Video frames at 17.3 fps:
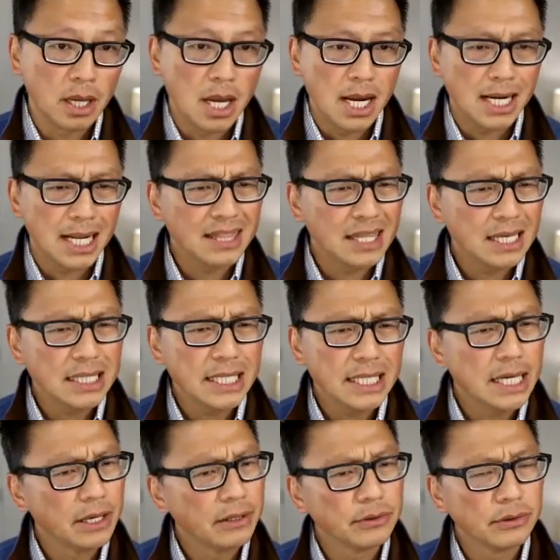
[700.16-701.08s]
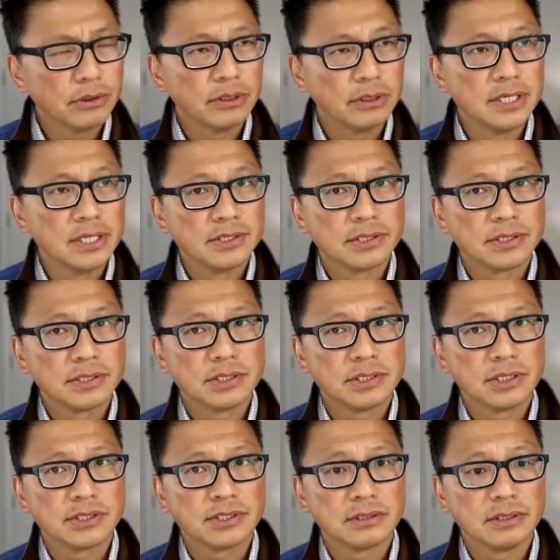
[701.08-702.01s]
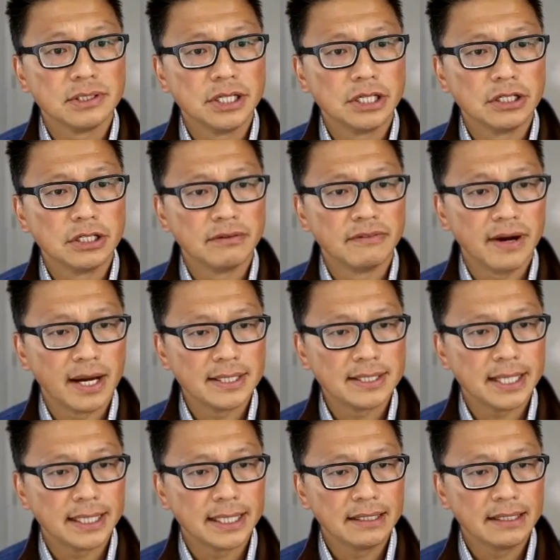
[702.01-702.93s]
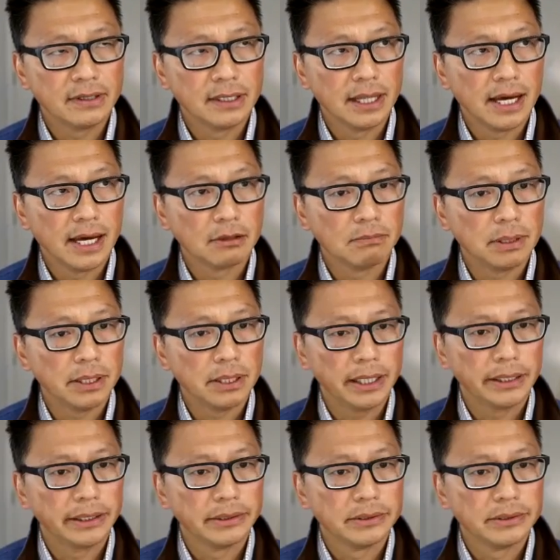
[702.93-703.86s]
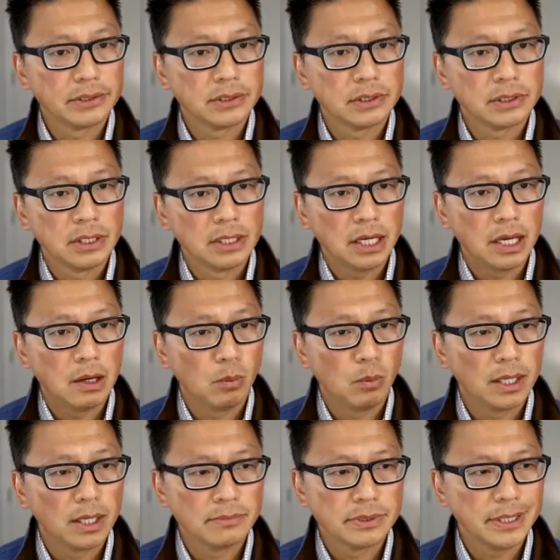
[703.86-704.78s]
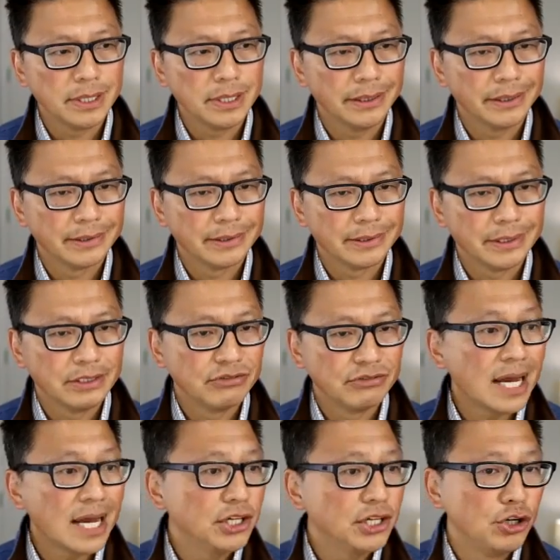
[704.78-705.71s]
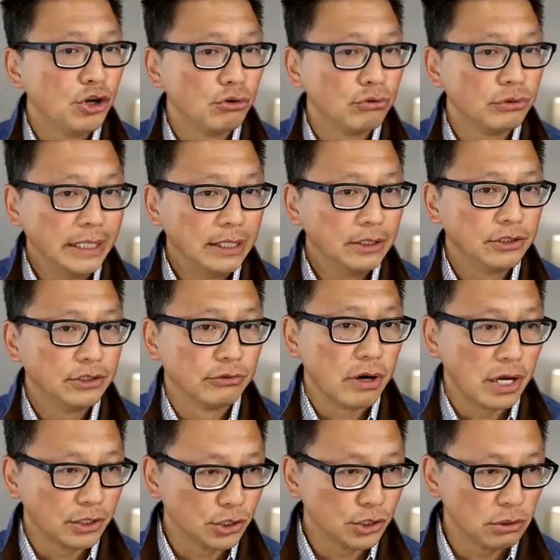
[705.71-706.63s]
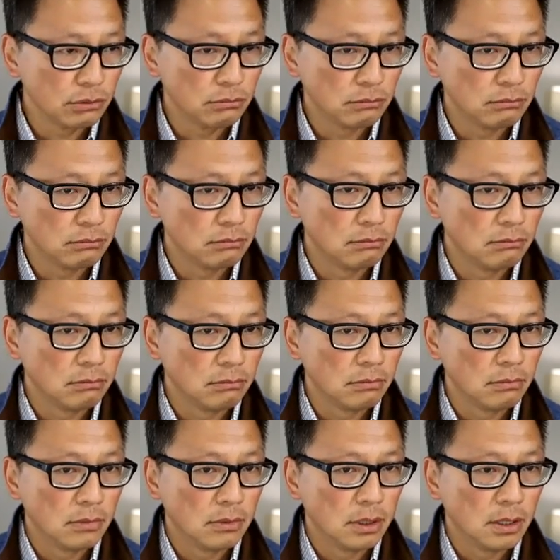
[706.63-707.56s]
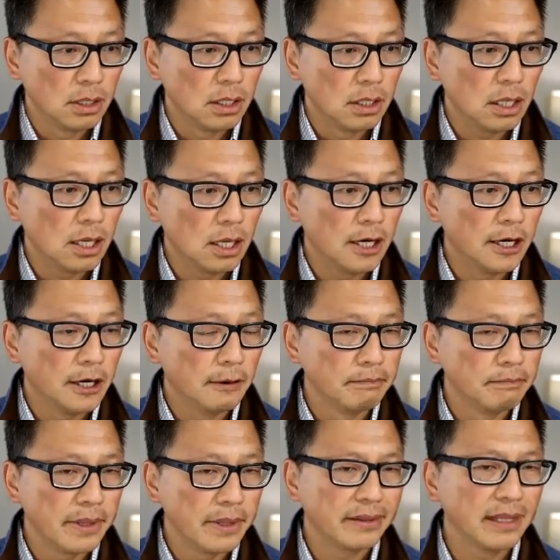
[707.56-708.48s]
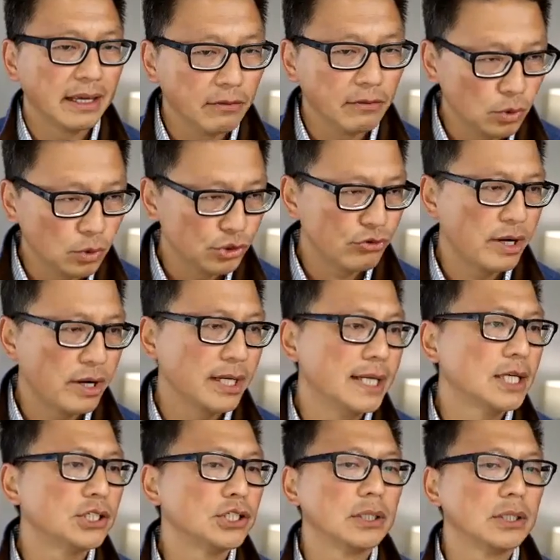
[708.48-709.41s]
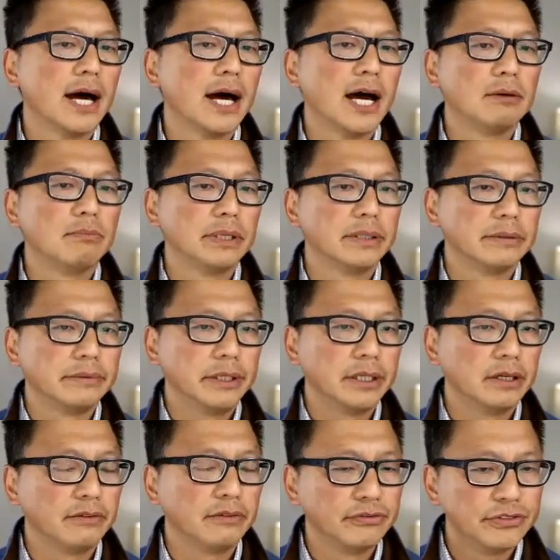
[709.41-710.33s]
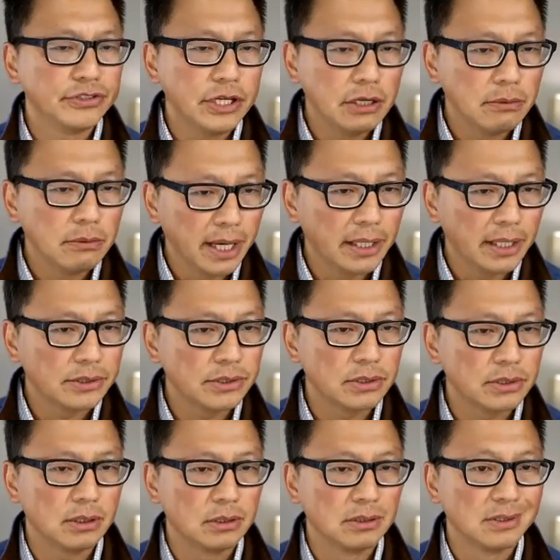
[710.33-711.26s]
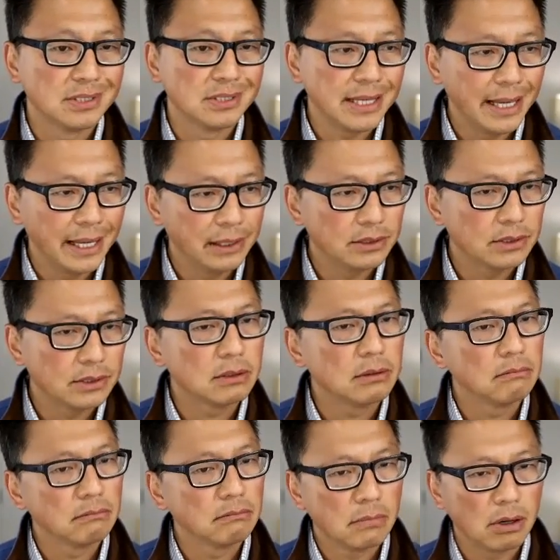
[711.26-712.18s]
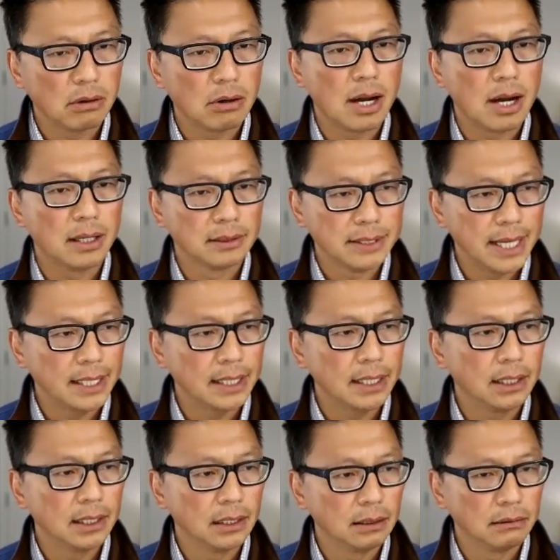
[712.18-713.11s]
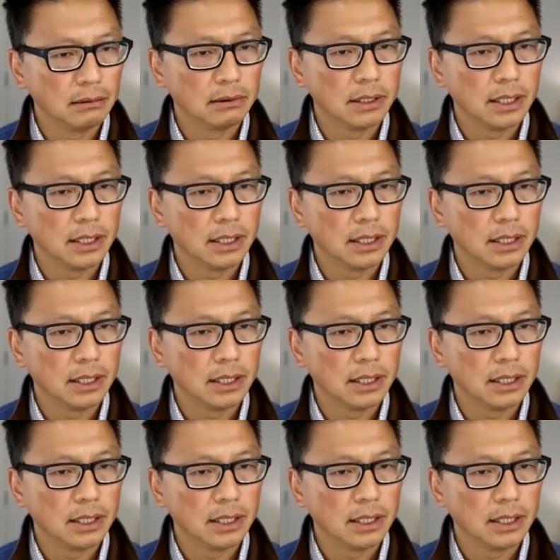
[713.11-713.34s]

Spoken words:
I think the other is just, the advice I give a lot of plans, and what I'm seeing is there's actually no need to rush. I think everyone's trying to hit July, but CMS and states are kind of taking